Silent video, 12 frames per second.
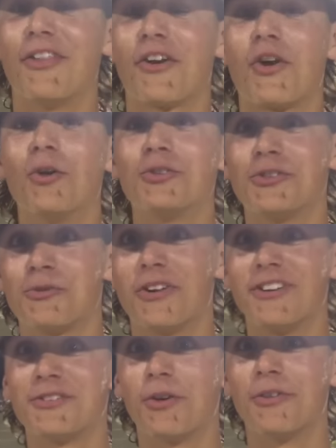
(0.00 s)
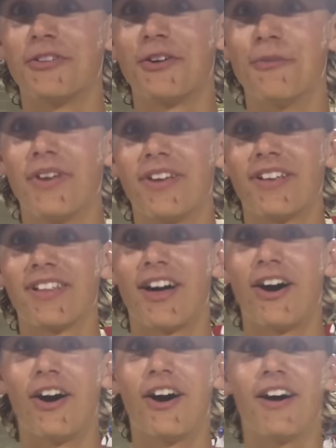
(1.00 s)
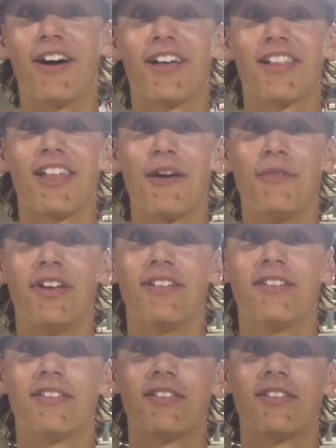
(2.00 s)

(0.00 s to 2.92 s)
The coaches really sold it to me.